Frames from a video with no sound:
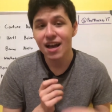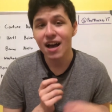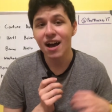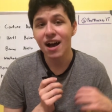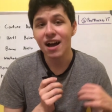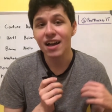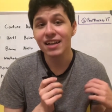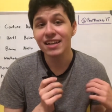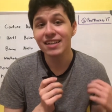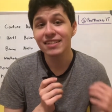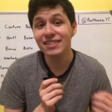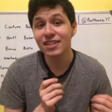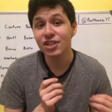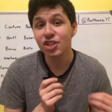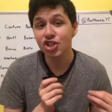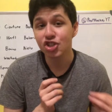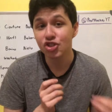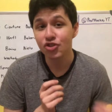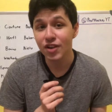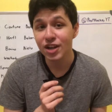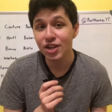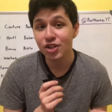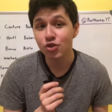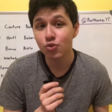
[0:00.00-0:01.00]
his
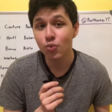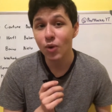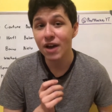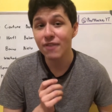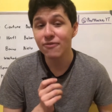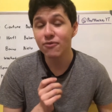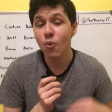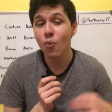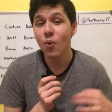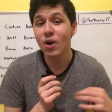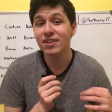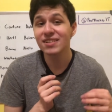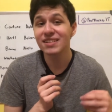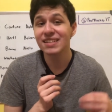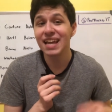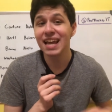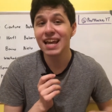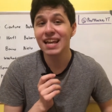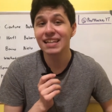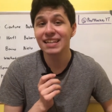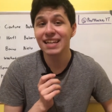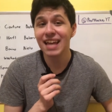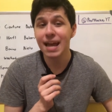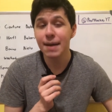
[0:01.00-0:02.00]
estranged wife once
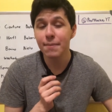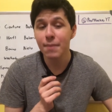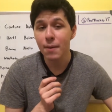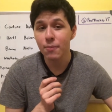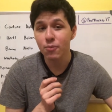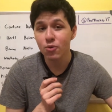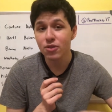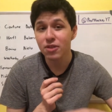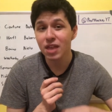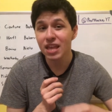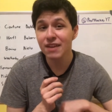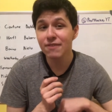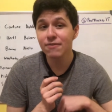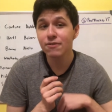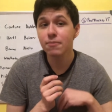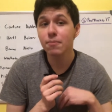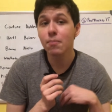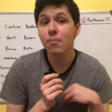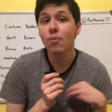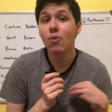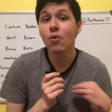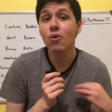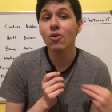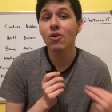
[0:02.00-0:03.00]
again came up with even
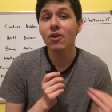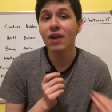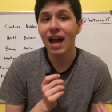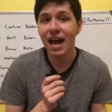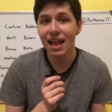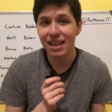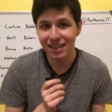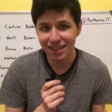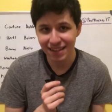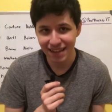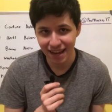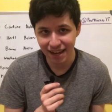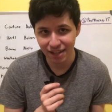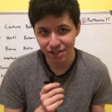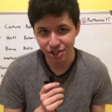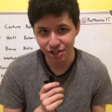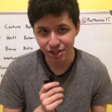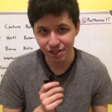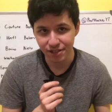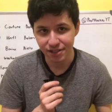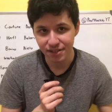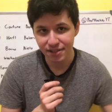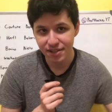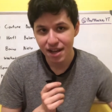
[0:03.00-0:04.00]
more
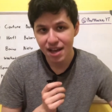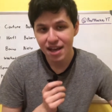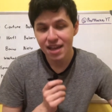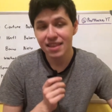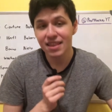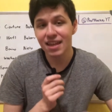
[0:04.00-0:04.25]
allegations